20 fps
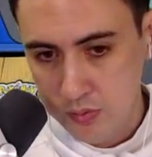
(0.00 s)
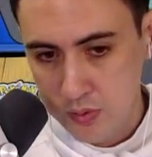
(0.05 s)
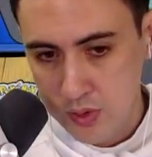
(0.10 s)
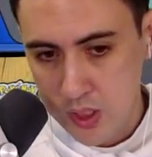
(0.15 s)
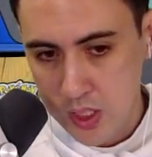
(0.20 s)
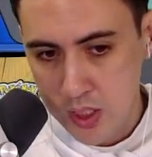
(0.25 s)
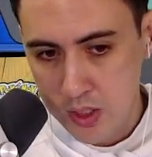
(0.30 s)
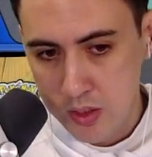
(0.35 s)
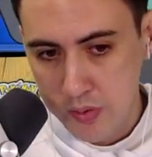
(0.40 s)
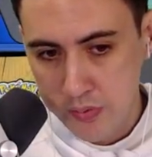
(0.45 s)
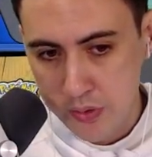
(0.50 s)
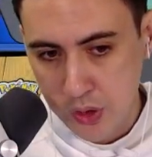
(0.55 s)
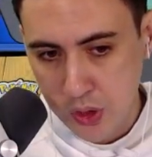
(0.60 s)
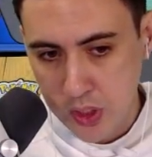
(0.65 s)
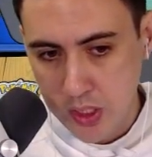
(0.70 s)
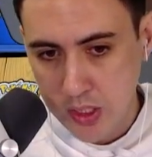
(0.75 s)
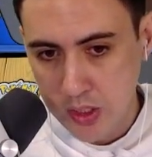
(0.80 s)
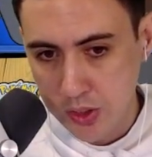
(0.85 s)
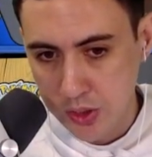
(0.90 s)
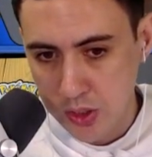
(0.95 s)
Alright, another
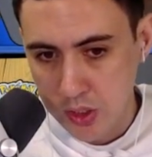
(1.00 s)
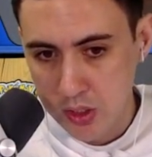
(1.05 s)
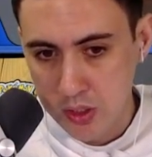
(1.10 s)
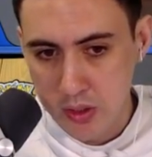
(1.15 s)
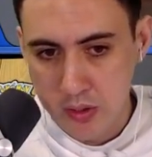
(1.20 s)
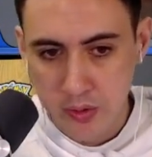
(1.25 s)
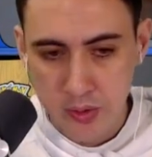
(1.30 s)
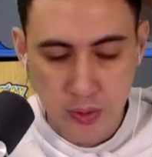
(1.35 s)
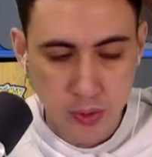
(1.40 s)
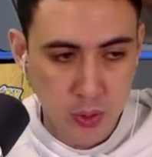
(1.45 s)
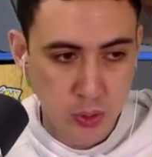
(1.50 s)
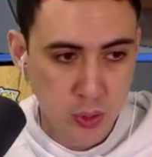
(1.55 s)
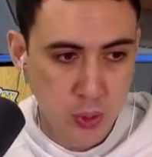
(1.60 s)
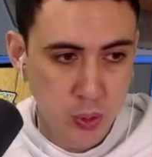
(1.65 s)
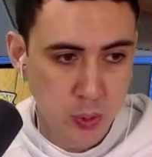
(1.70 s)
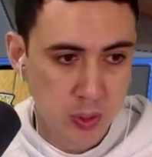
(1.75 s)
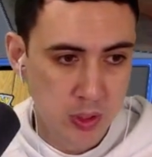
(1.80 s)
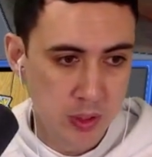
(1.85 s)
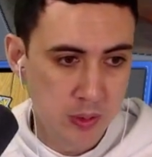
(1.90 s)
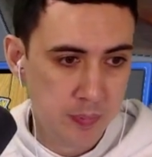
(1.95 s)
Steelix and another
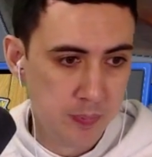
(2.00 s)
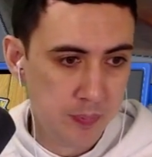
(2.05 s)
Doduo.